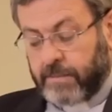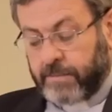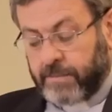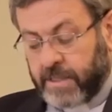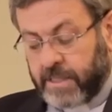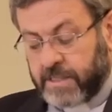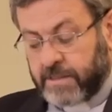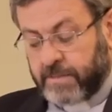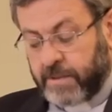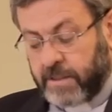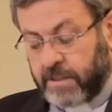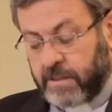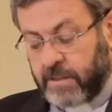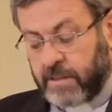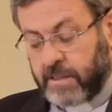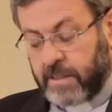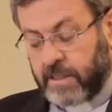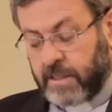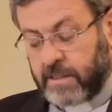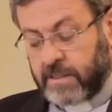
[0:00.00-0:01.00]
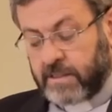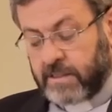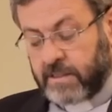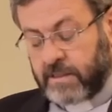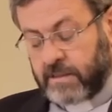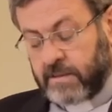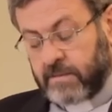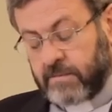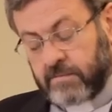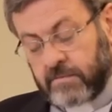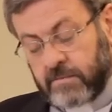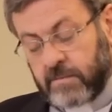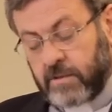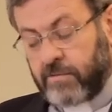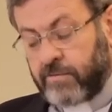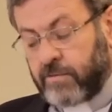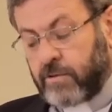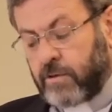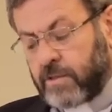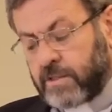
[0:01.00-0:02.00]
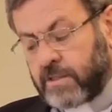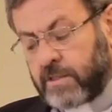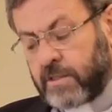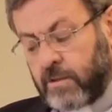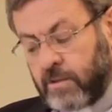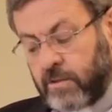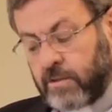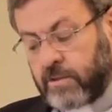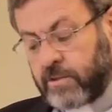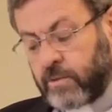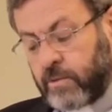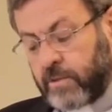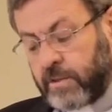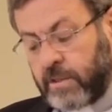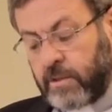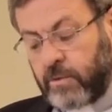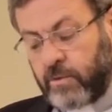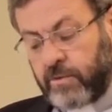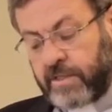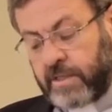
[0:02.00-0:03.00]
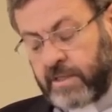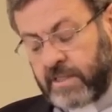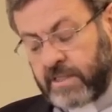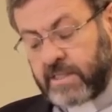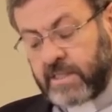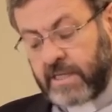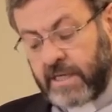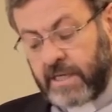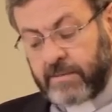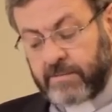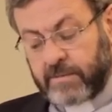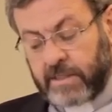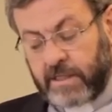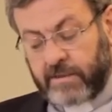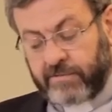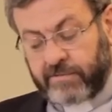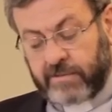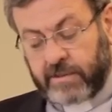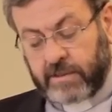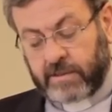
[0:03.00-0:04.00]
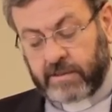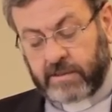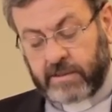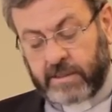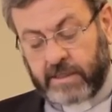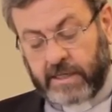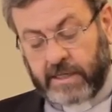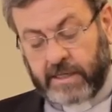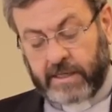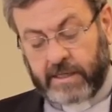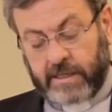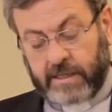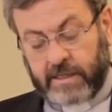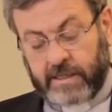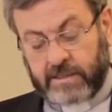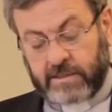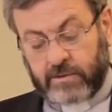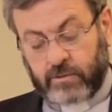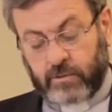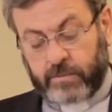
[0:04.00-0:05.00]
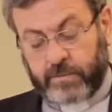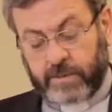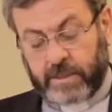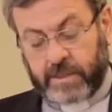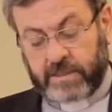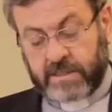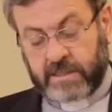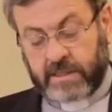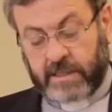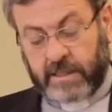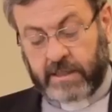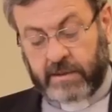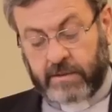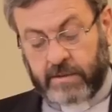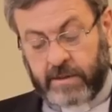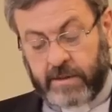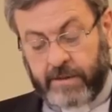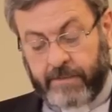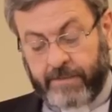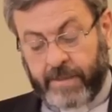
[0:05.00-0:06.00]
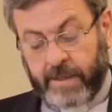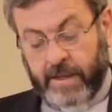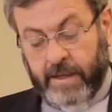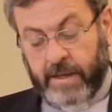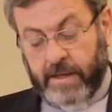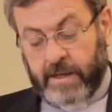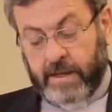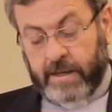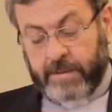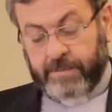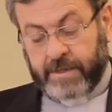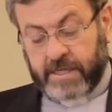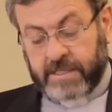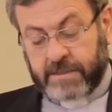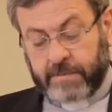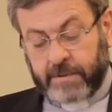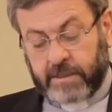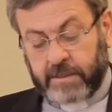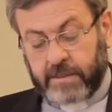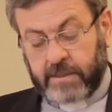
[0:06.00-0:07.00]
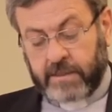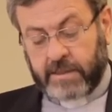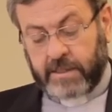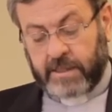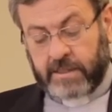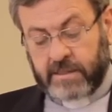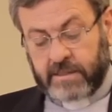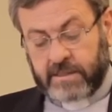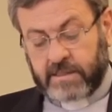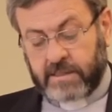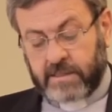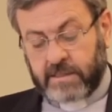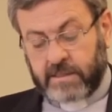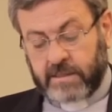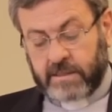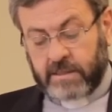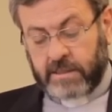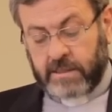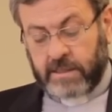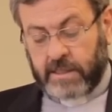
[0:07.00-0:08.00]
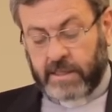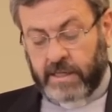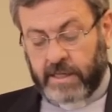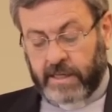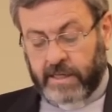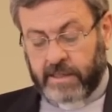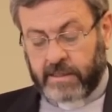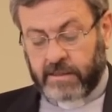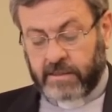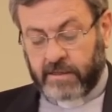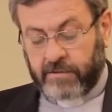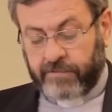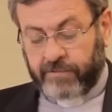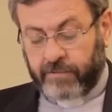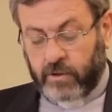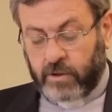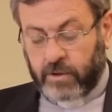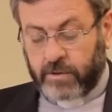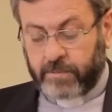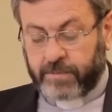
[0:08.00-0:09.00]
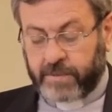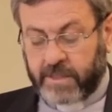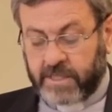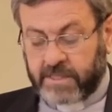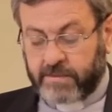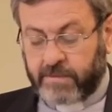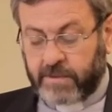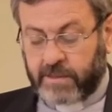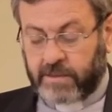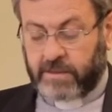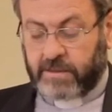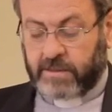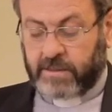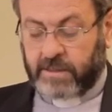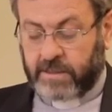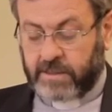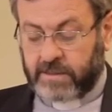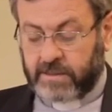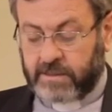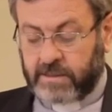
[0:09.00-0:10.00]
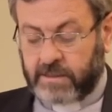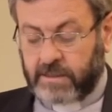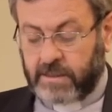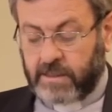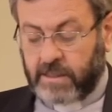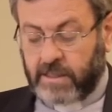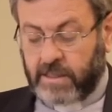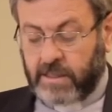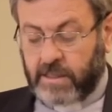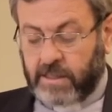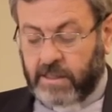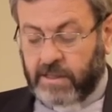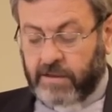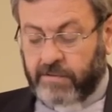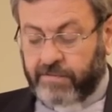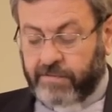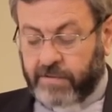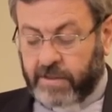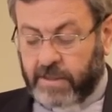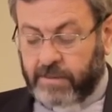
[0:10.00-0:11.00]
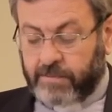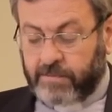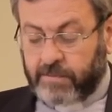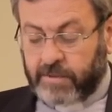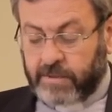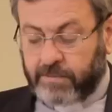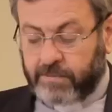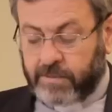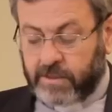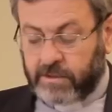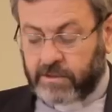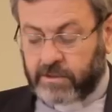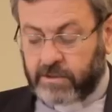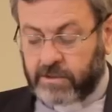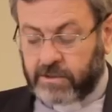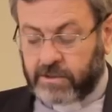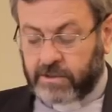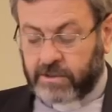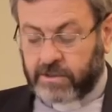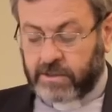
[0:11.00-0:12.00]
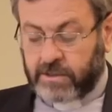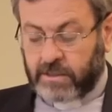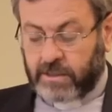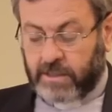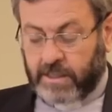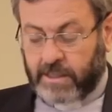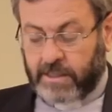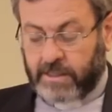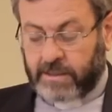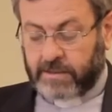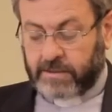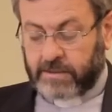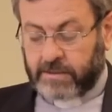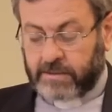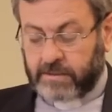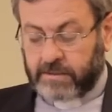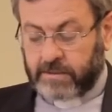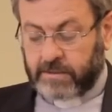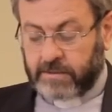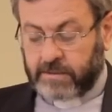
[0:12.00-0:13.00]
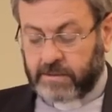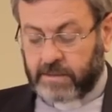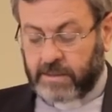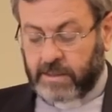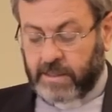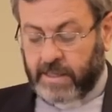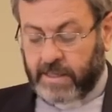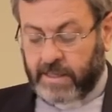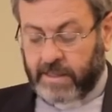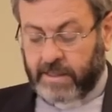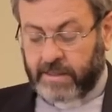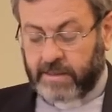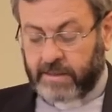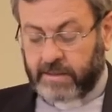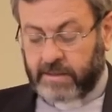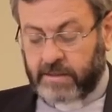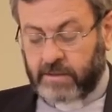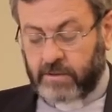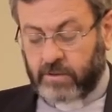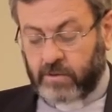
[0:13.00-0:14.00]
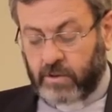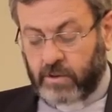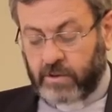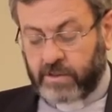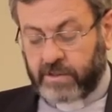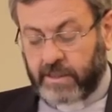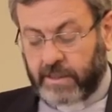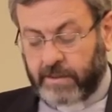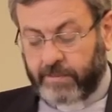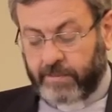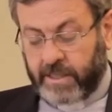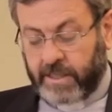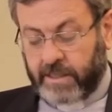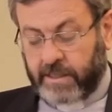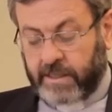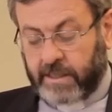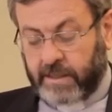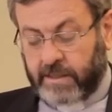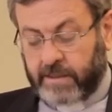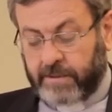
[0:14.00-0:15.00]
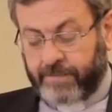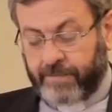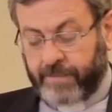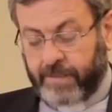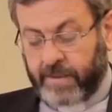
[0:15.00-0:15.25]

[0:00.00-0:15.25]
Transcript: Presbyterians, of course, also the Lutherans came after the Anglicans to Palestine. Presbyterians and Reformed Presbyterians from the British Isles and North America